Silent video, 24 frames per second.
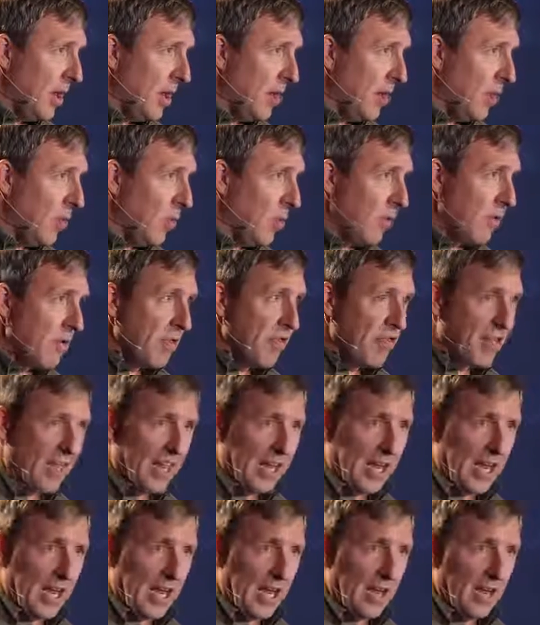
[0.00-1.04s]
Your
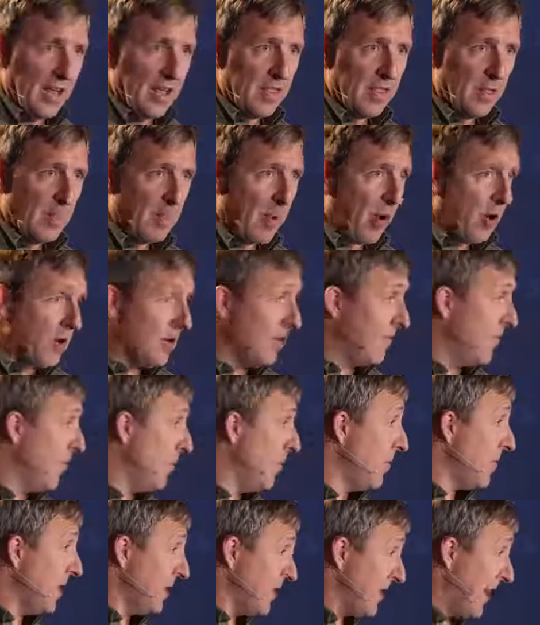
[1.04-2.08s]
thinking, the part of
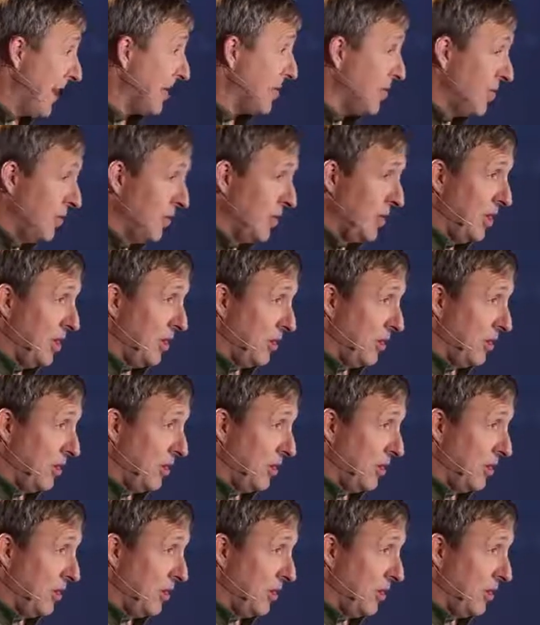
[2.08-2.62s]
you that's actually